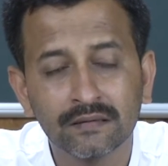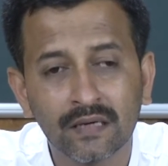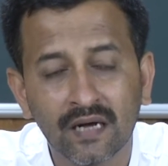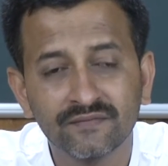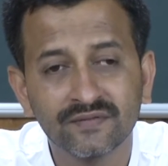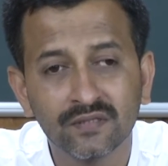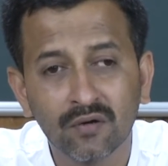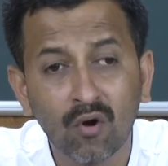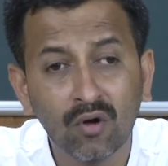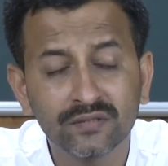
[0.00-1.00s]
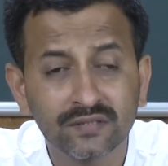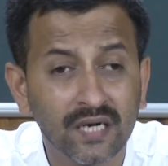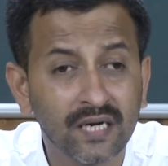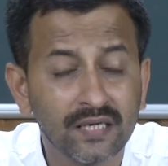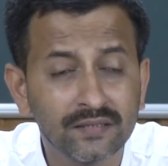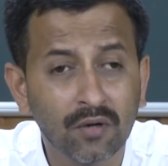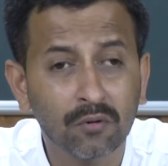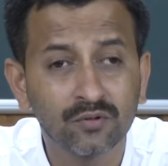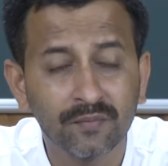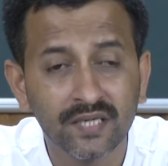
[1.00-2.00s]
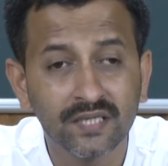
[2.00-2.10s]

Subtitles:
have seen a ghost, I talked to my